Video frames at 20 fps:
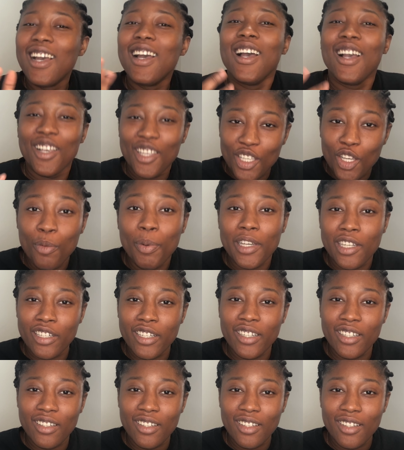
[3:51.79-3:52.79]
You'll be
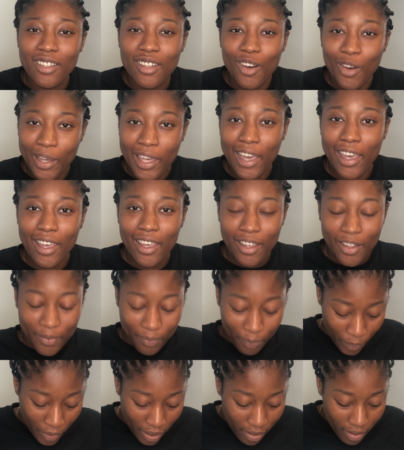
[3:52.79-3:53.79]
good, okay?
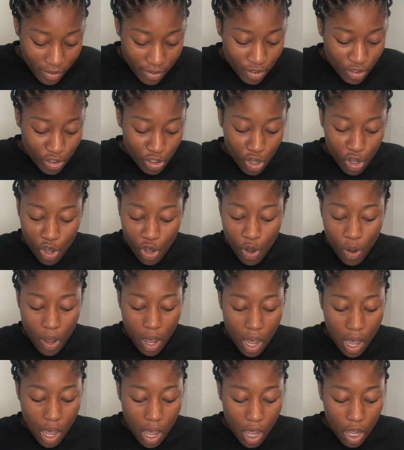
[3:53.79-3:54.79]

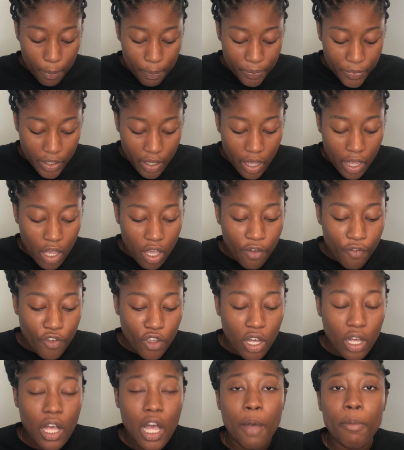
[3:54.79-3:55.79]
So if
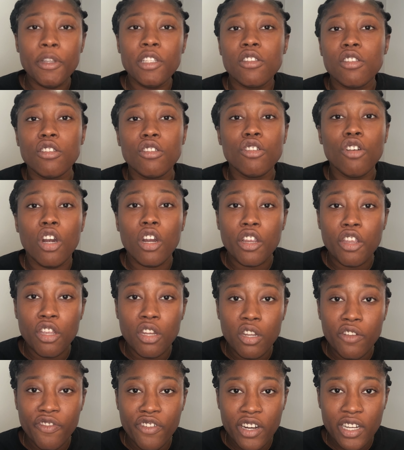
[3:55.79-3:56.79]
you're coming to York
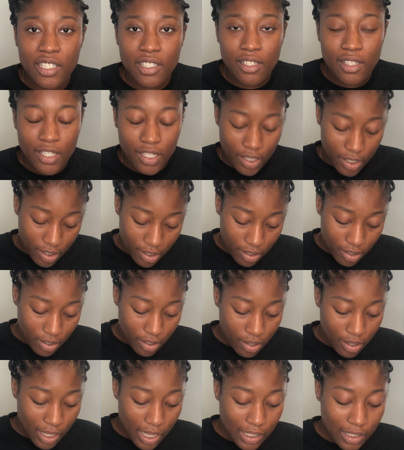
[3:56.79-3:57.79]
University,
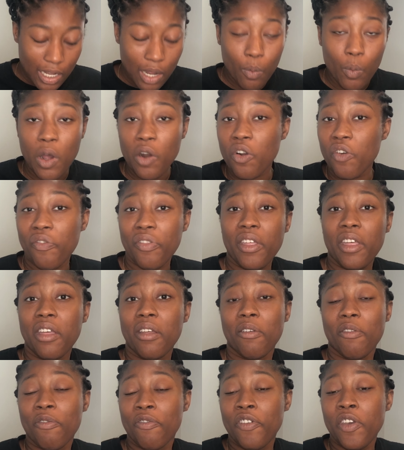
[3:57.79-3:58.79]
that's like one of the
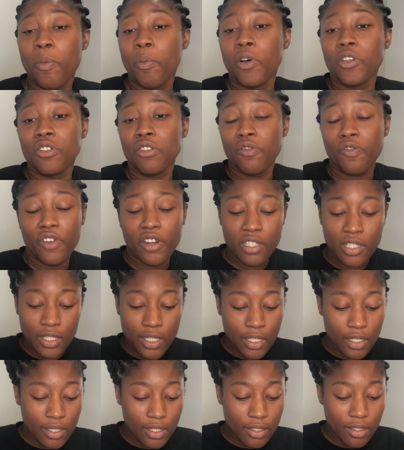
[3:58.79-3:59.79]
famous
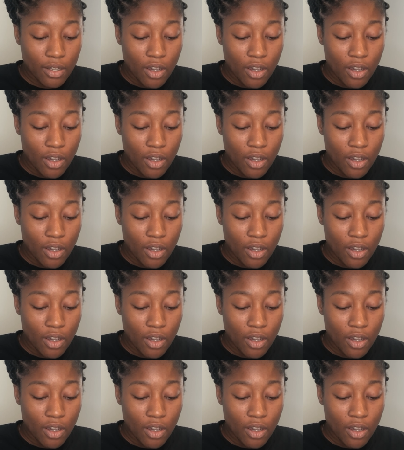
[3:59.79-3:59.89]
universities